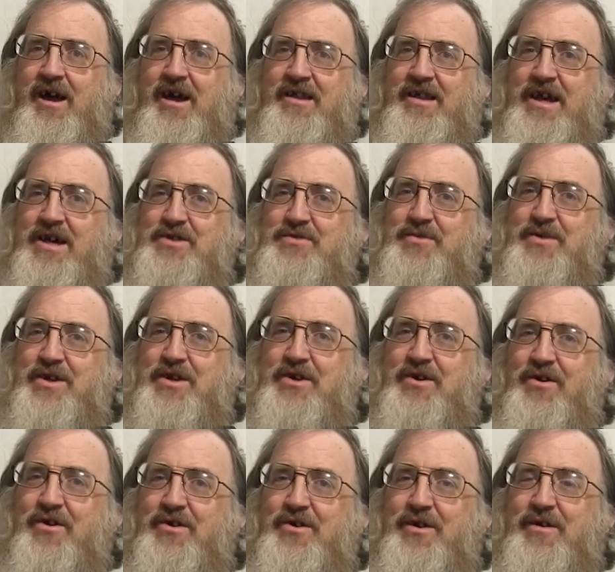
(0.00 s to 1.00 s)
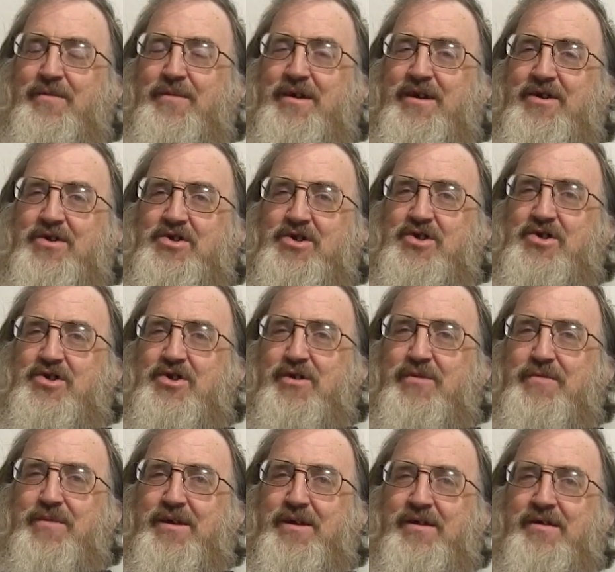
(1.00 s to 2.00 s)
And that's when it dawned on me, and she
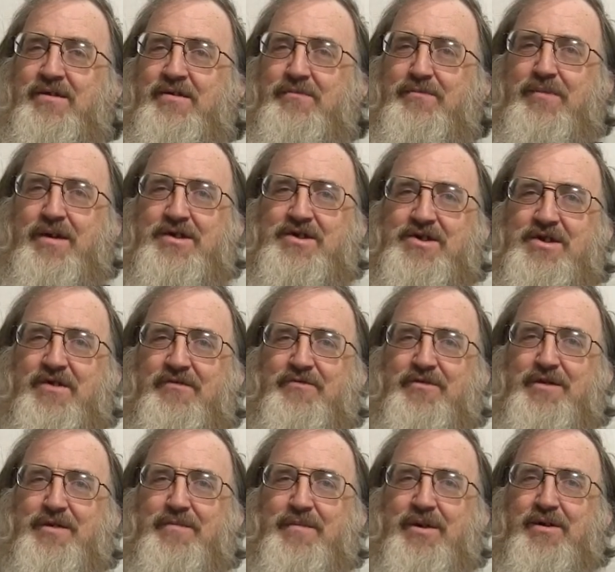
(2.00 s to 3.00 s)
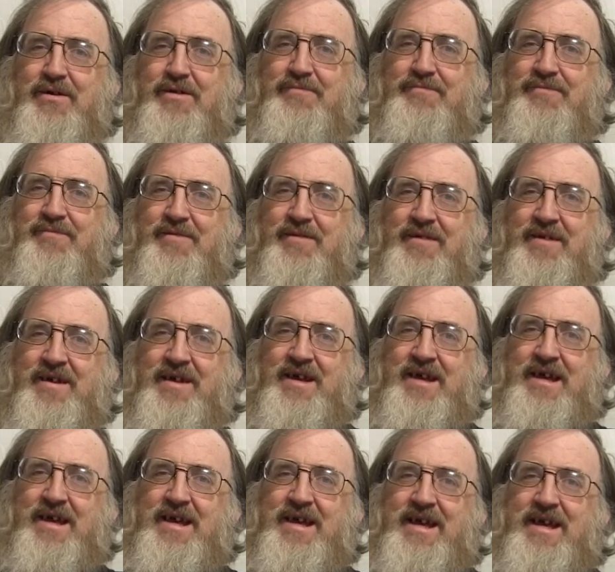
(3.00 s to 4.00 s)
showed me myself in the mirror.
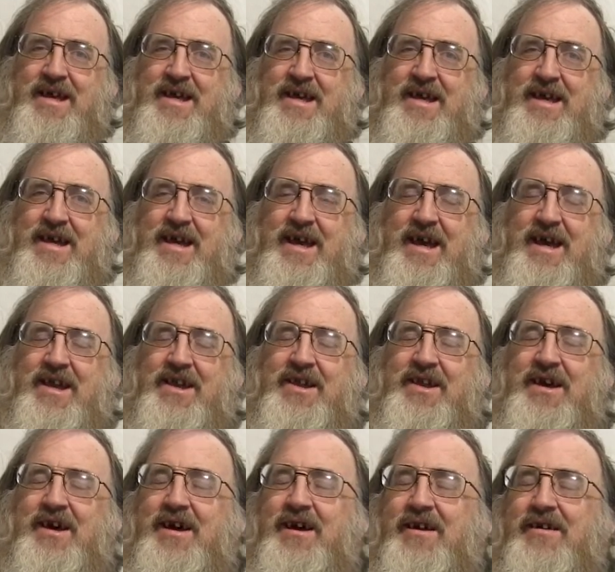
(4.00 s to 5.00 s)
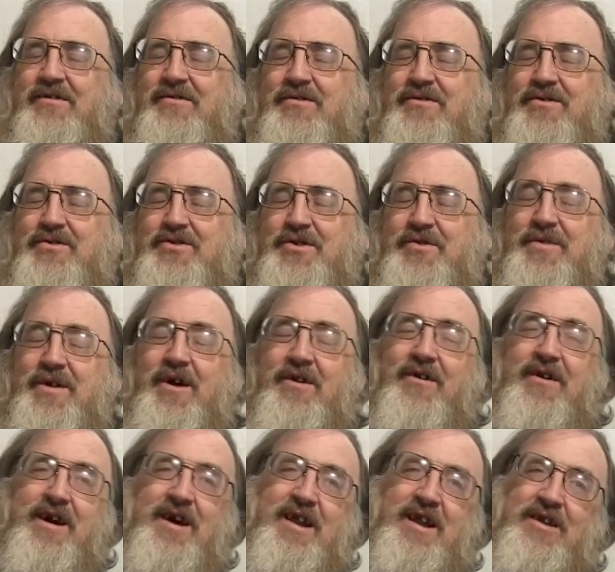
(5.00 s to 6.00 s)
And so we
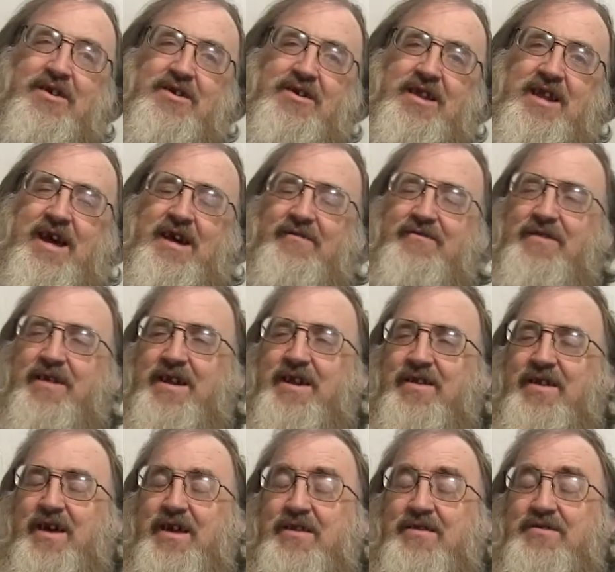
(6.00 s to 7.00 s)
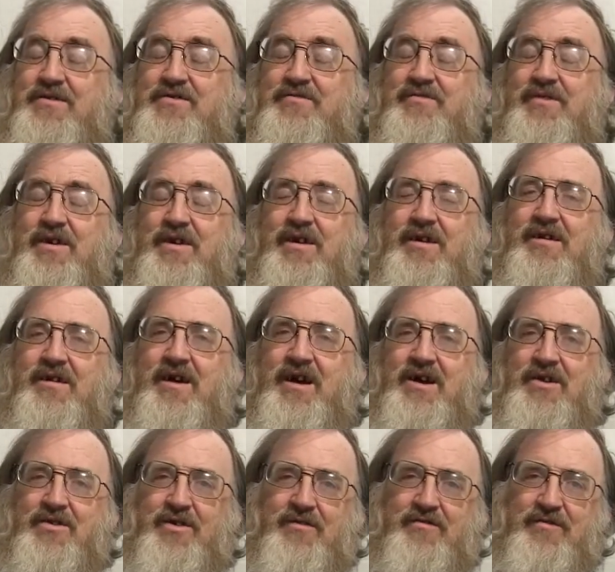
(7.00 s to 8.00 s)
all got a good laugh out of that, and it was
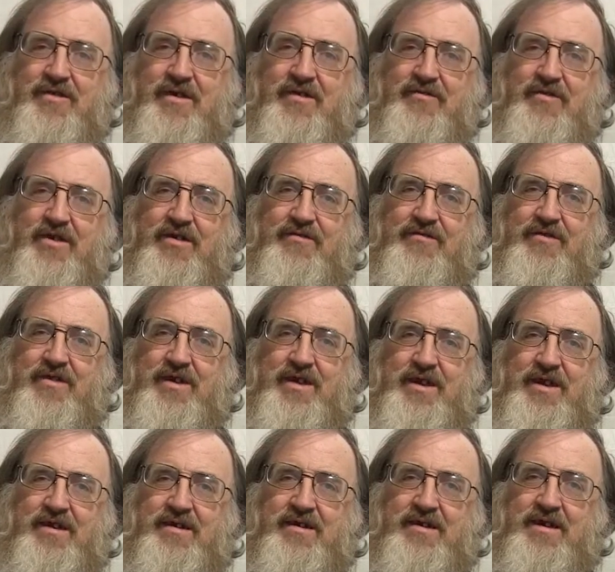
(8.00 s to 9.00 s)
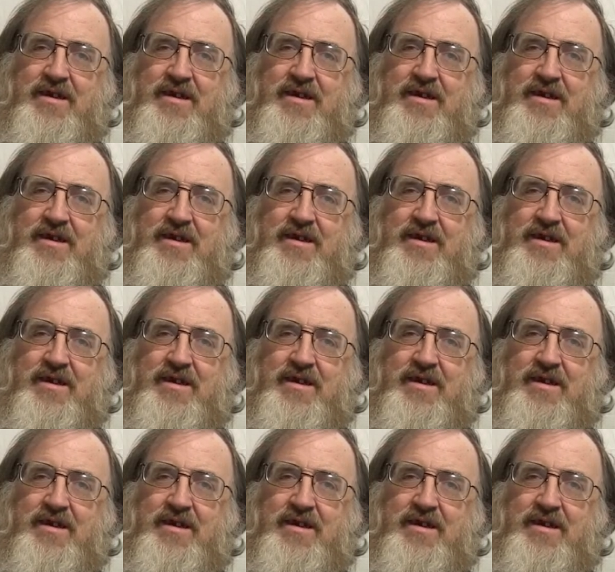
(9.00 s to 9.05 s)
I thought, very, very funny.